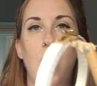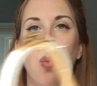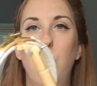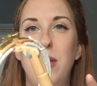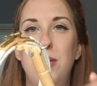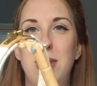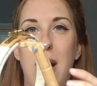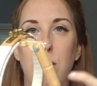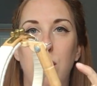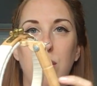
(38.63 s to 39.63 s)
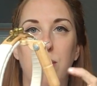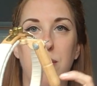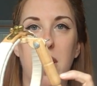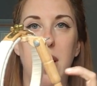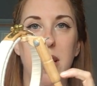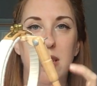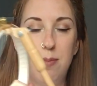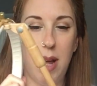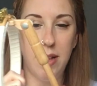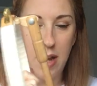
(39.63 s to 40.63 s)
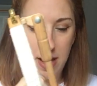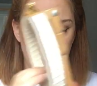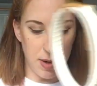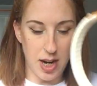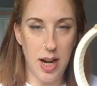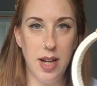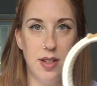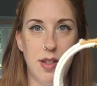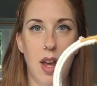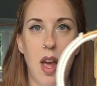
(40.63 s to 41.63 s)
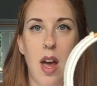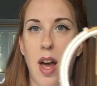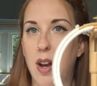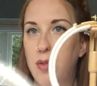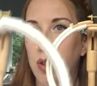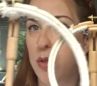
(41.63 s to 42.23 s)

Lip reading: with dowel, and I'll explain that in a minute. And I've got